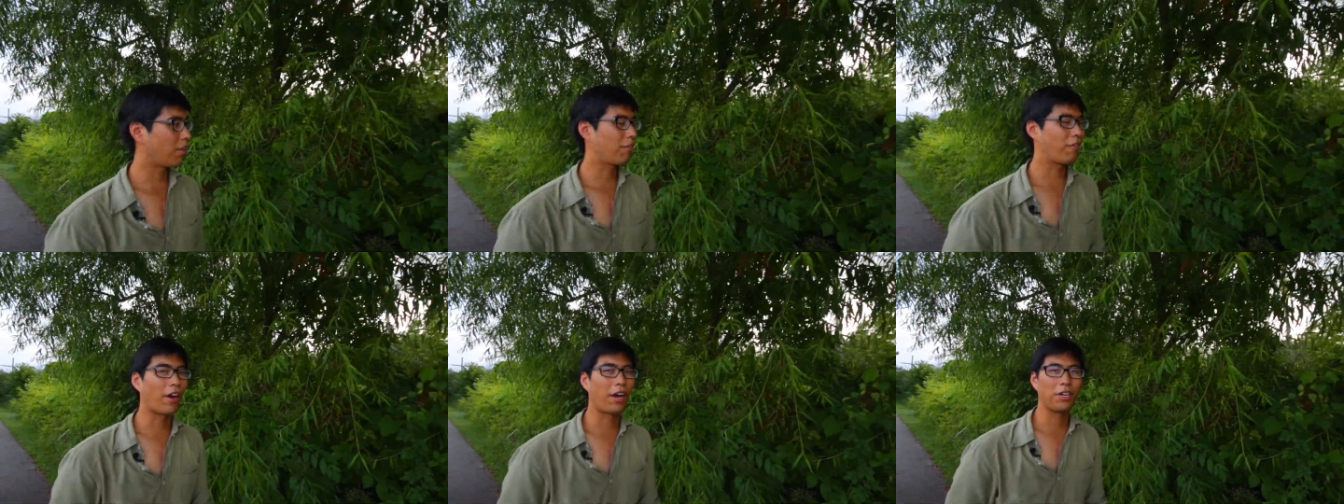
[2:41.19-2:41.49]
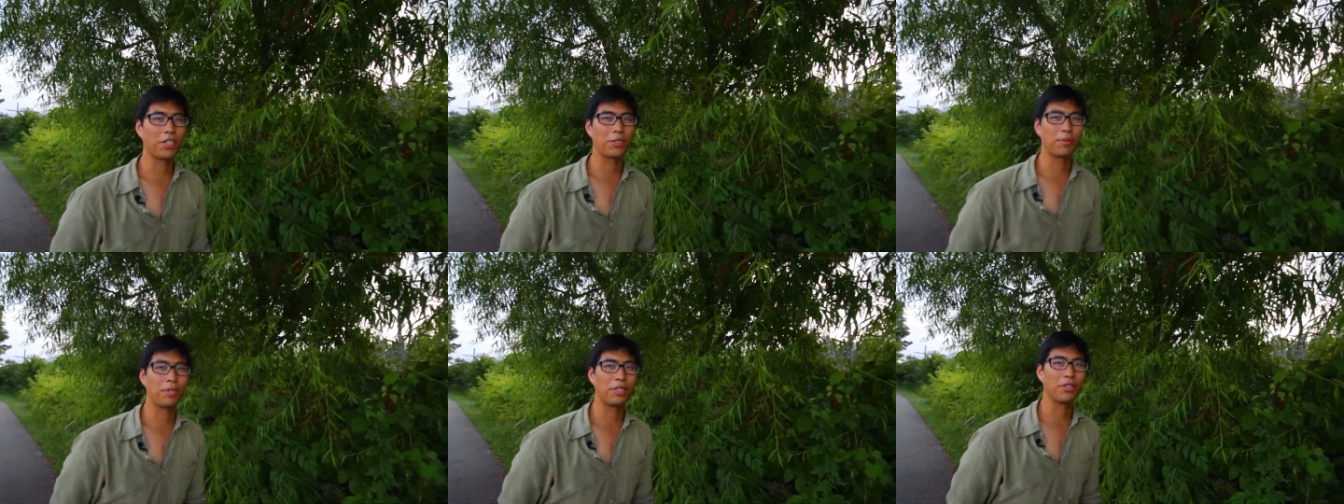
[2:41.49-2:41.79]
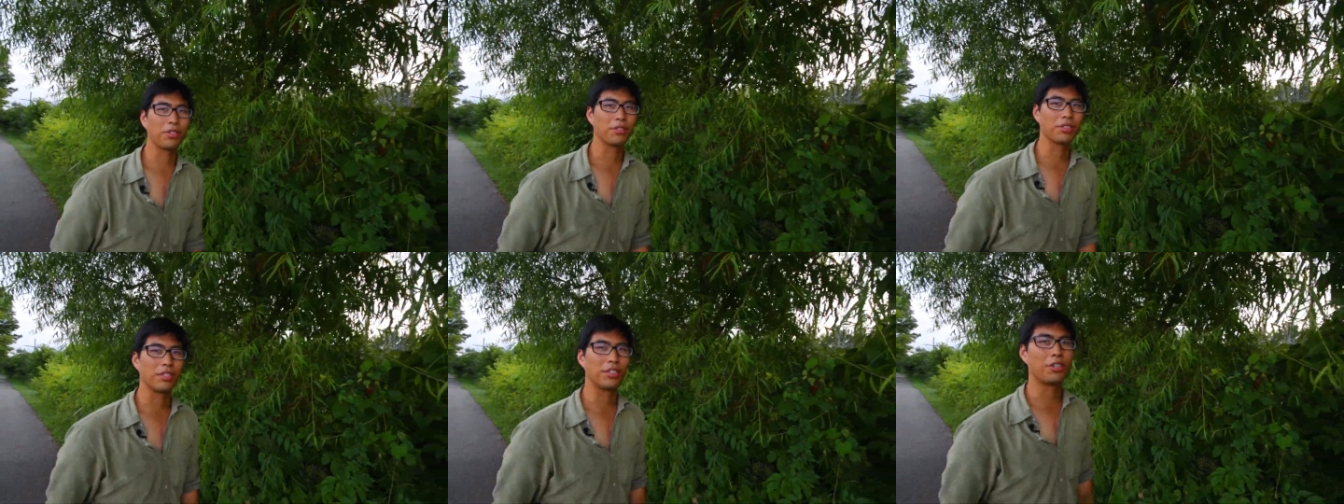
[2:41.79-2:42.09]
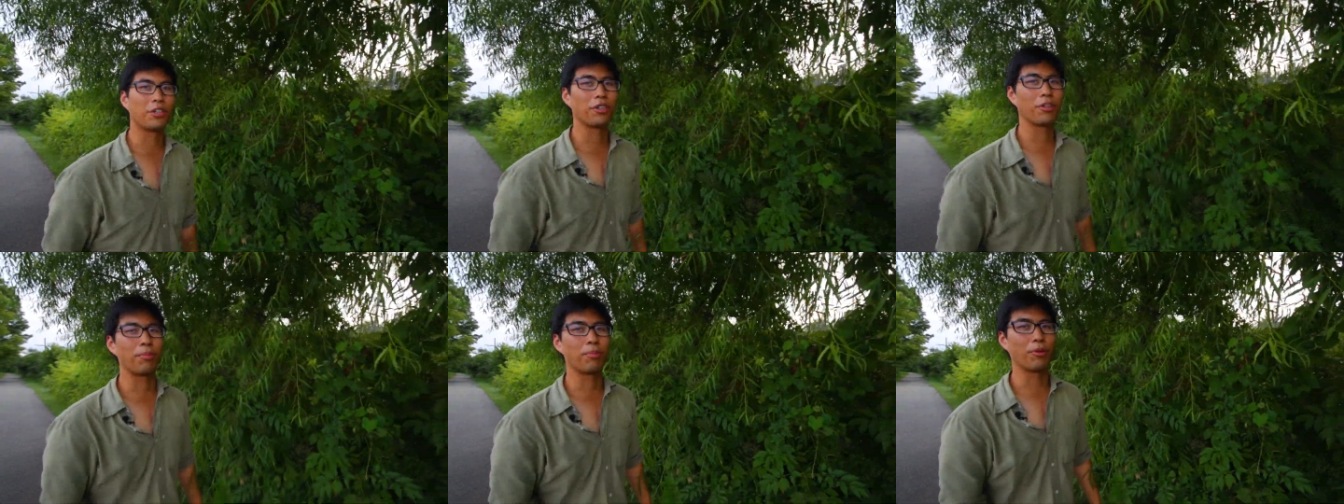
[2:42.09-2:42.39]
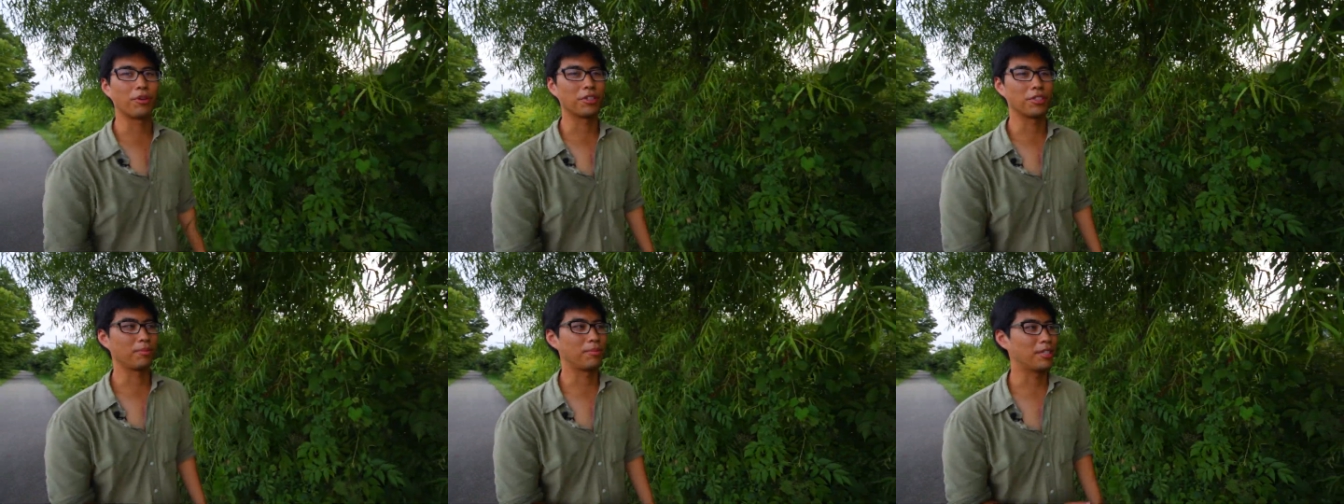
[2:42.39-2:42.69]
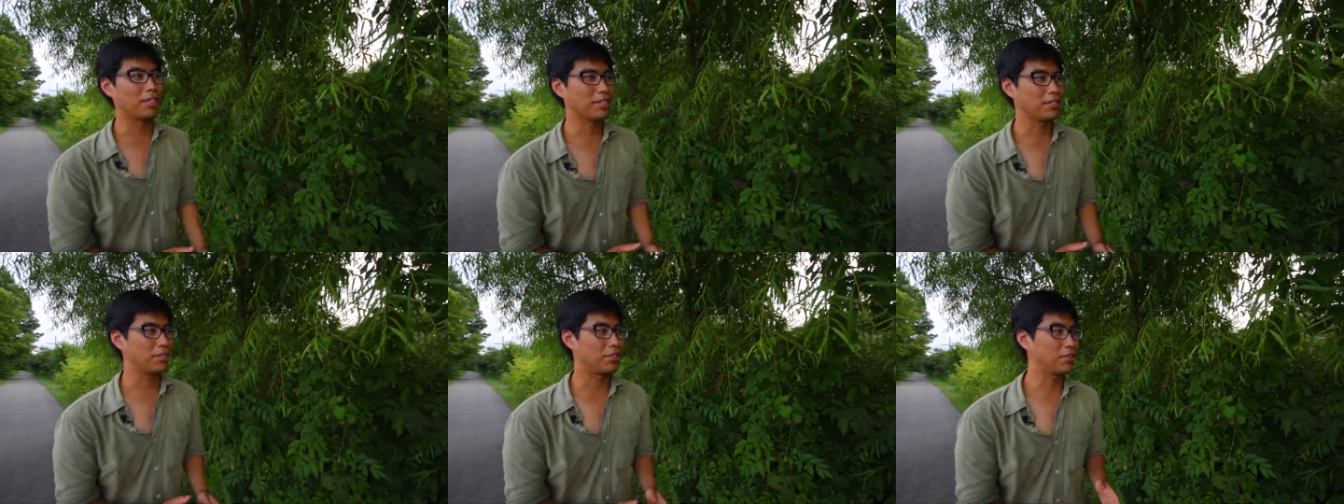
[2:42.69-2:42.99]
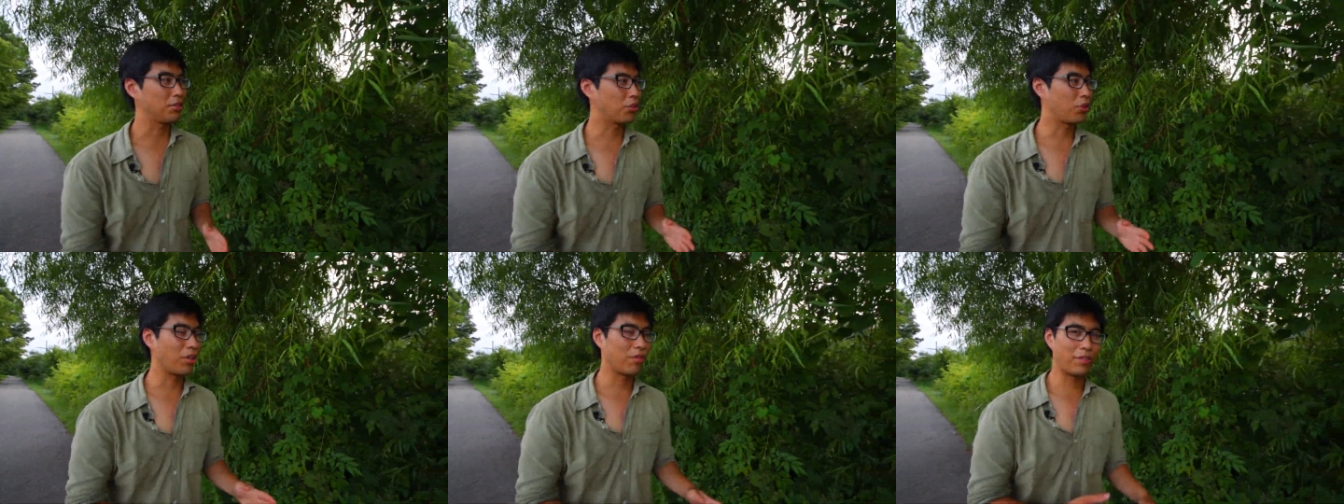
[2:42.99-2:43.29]
fire spindles and hearthboards because
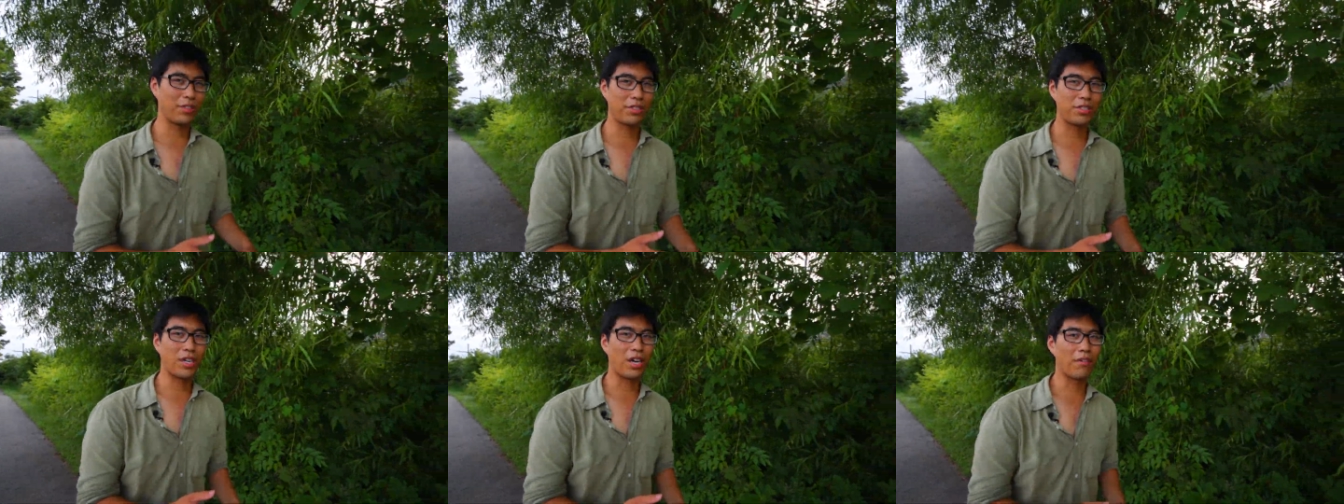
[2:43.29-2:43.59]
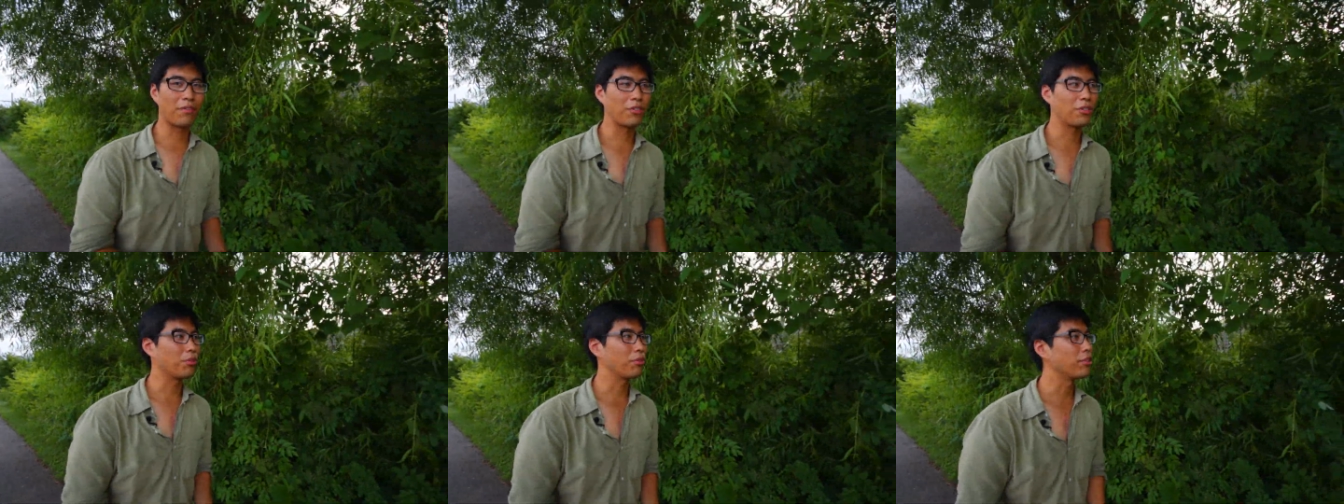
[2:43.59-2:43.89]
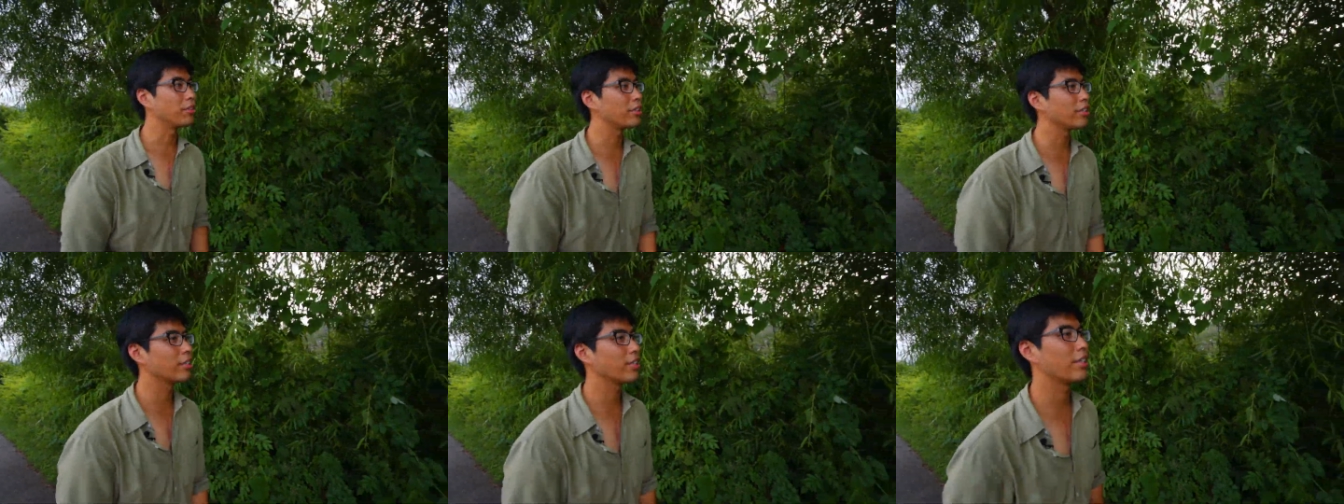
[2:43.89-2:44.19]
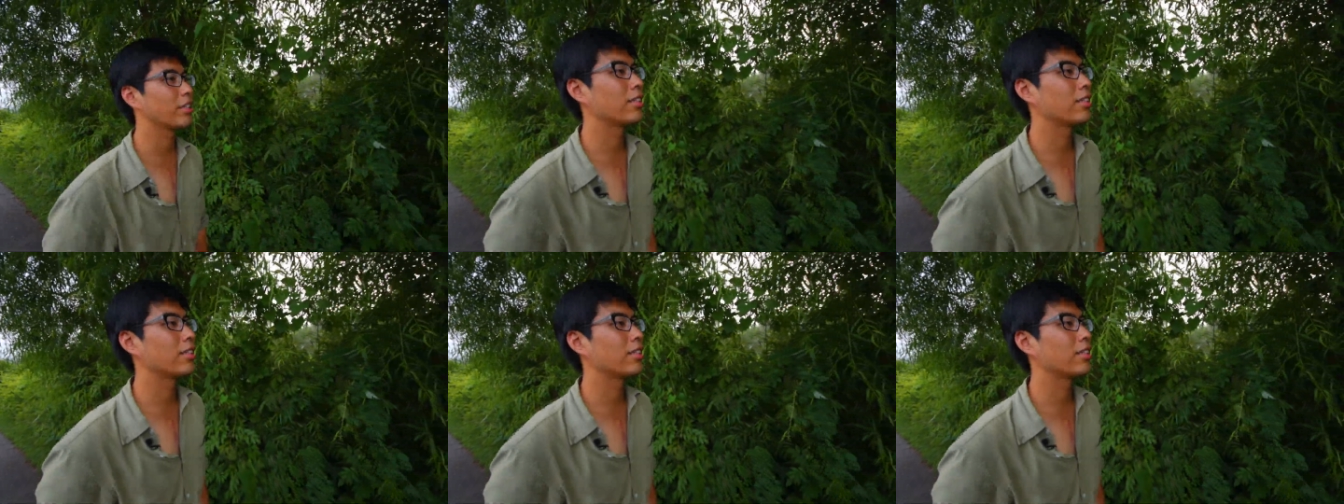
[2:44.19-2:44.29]
it's sort of a softer wood.